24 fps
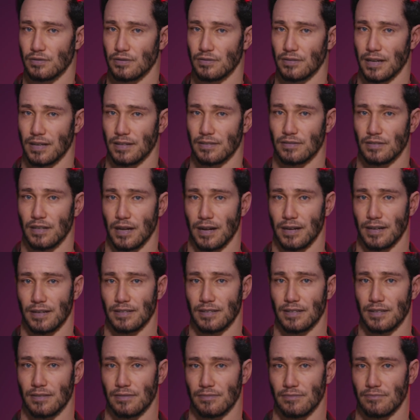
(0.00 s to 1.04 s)
of
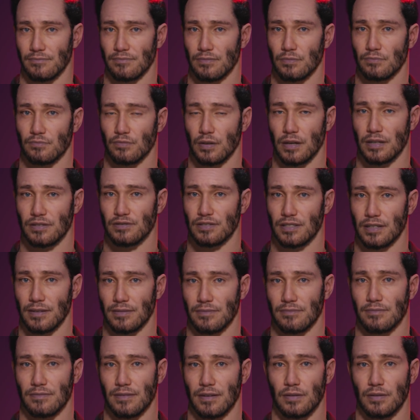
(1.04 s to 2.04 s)
anxiety, depression,